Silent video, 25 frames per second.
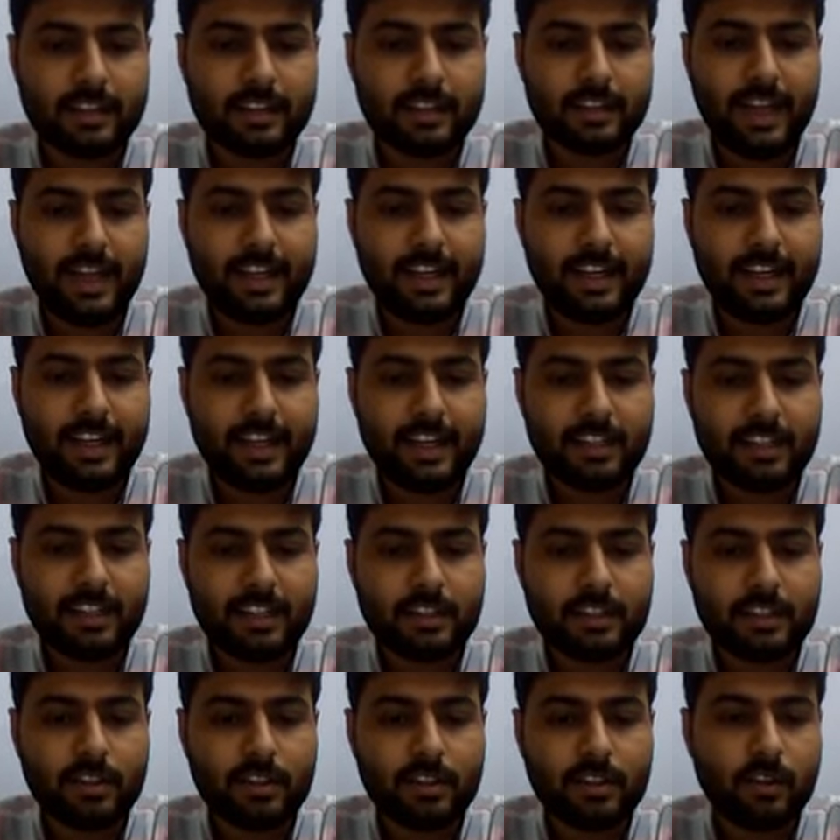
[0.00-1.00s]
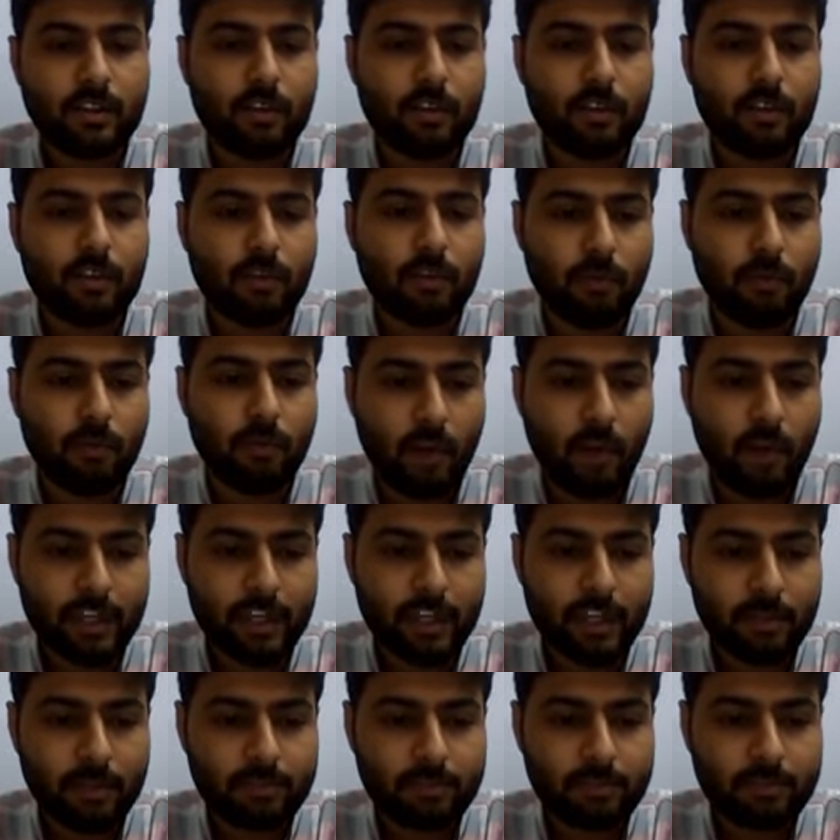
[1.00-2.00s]
that is
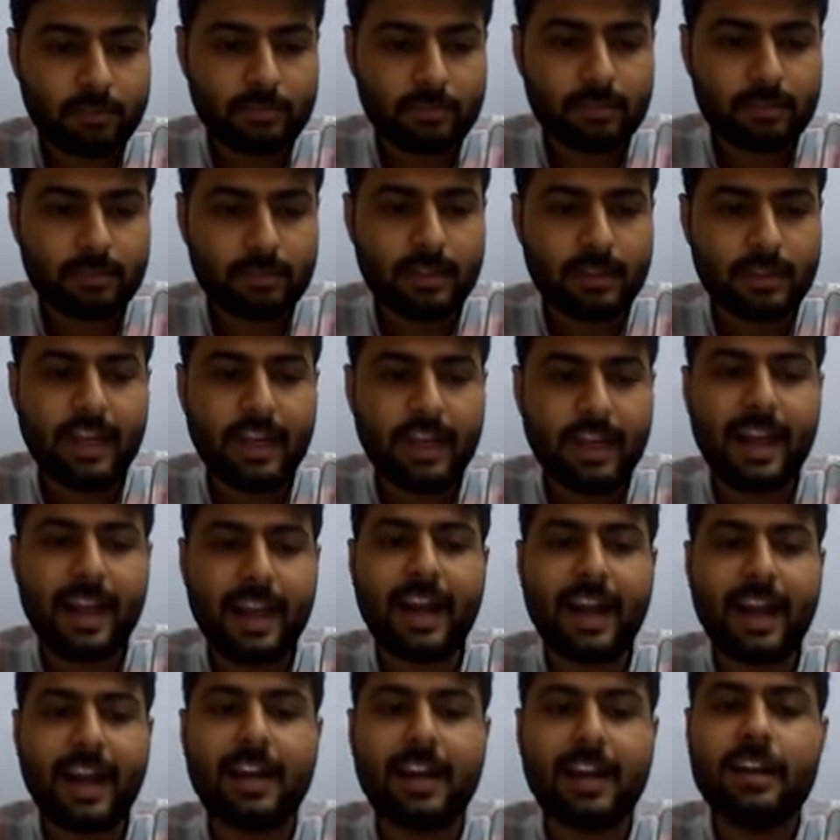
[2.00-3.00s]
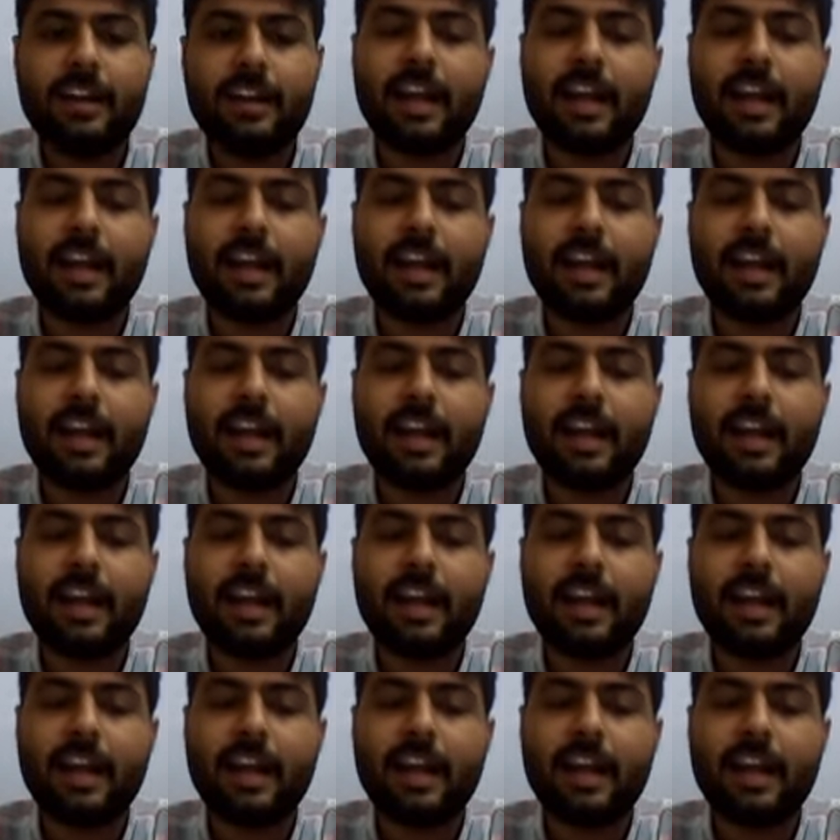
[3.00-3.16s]
volume and